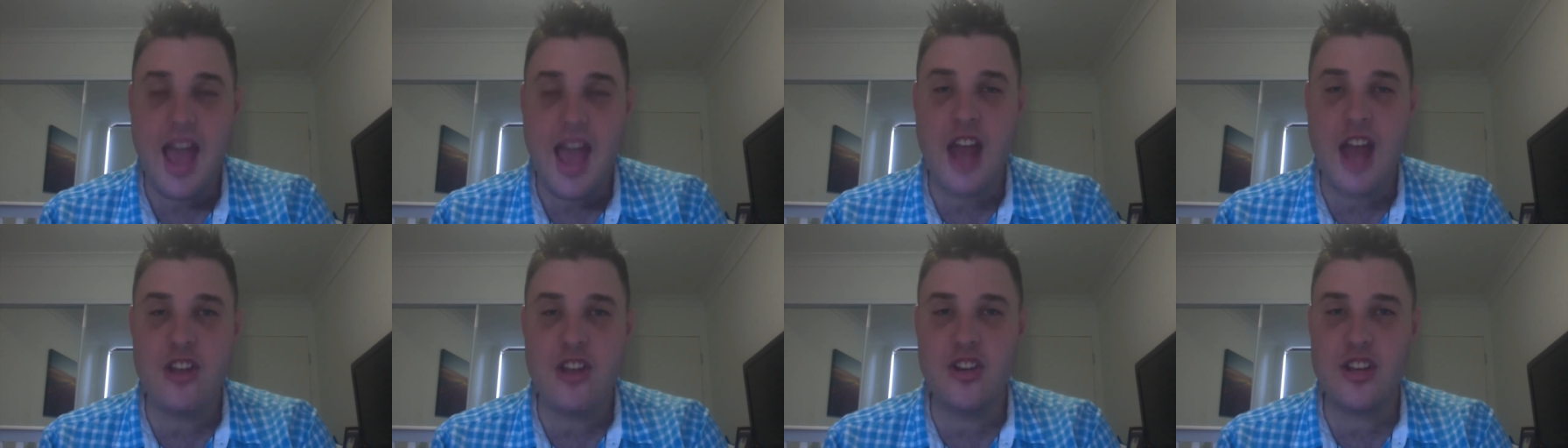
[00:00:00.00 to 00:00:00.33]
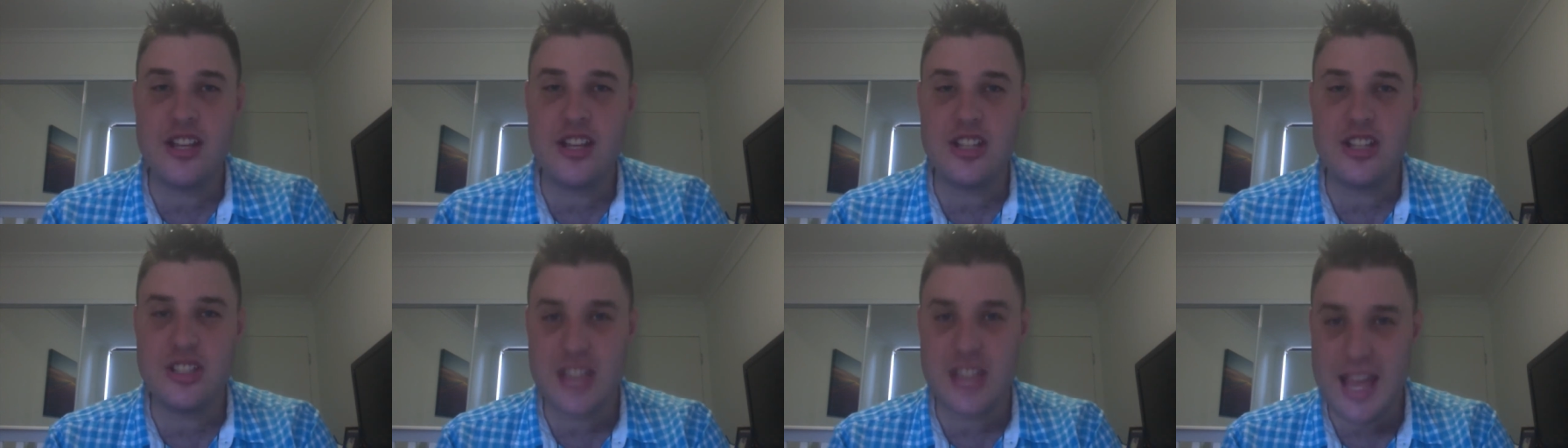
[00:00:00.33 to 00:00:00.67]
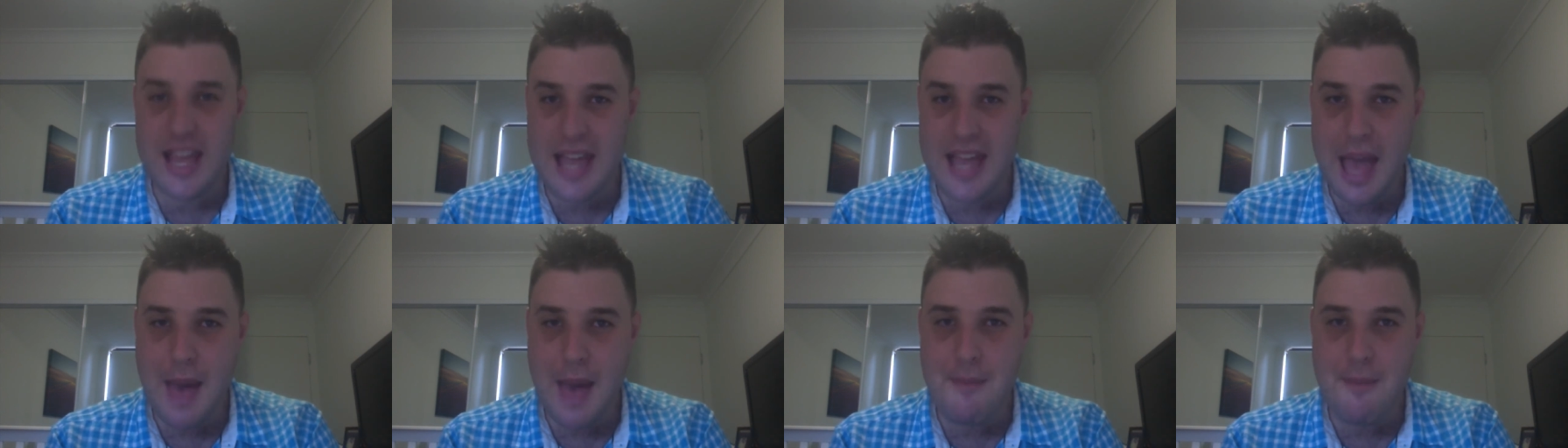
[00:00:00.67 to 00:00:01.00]
And you can
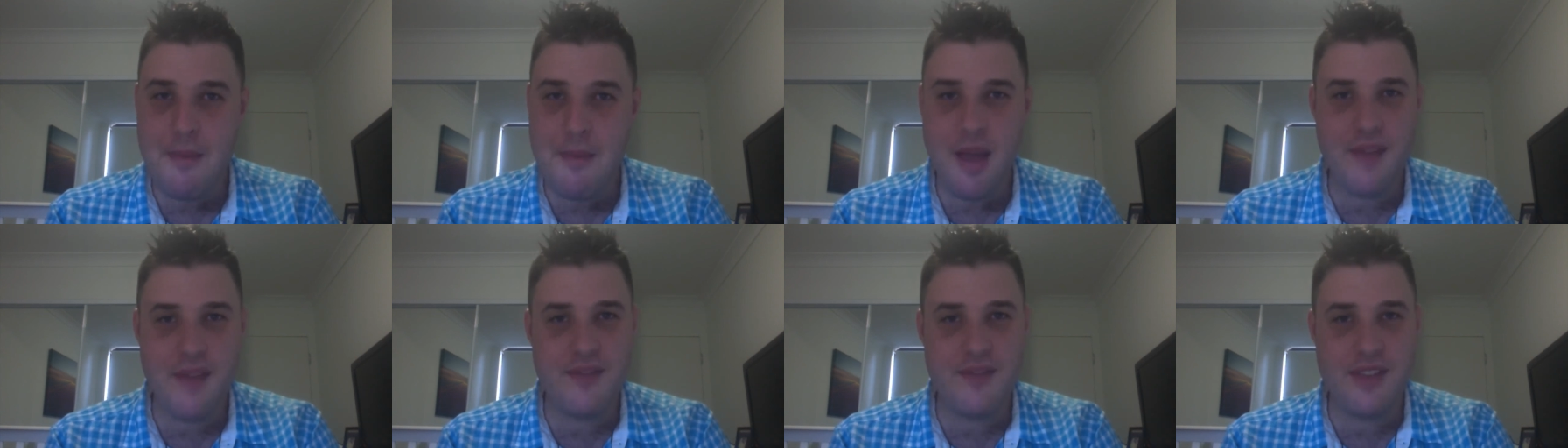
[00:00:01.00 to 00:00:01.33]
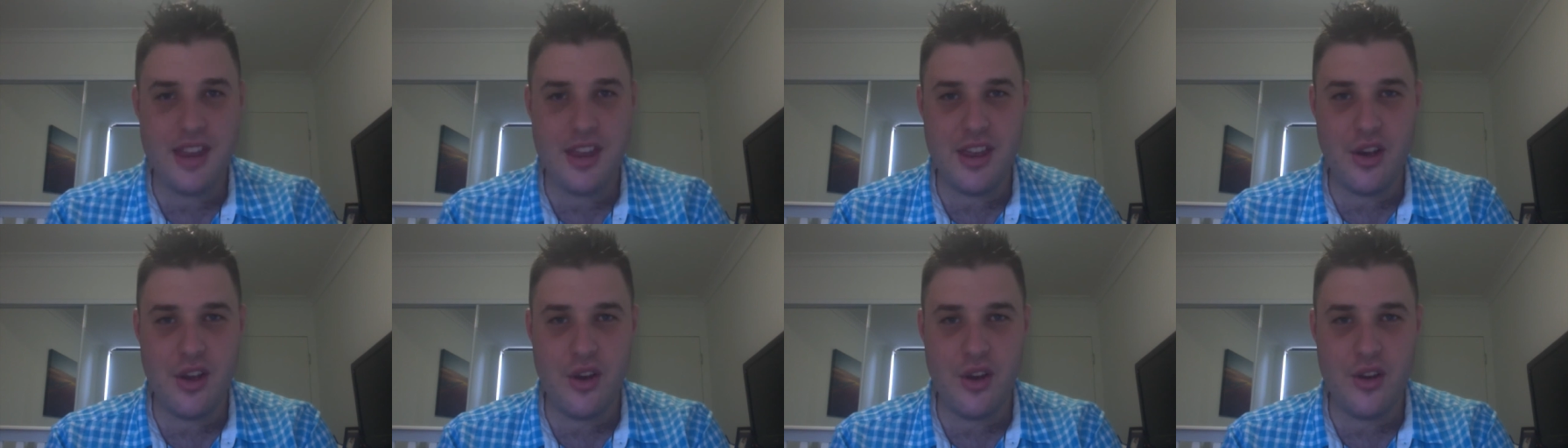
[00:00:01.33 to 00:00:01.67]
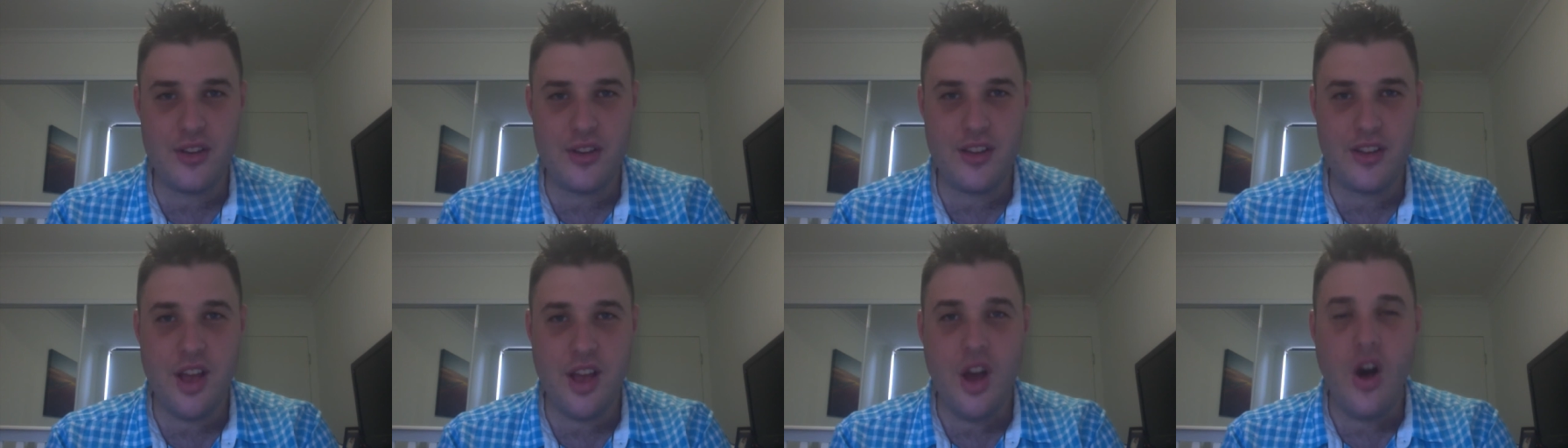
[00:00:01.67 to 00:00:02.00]
check out my
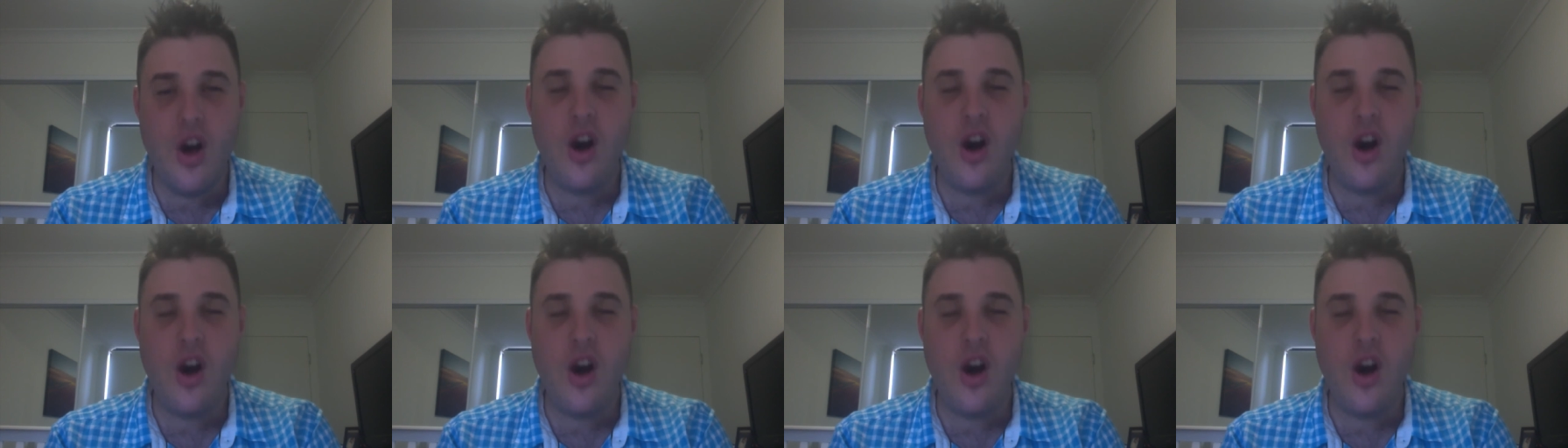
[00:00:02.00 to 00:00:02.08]
videos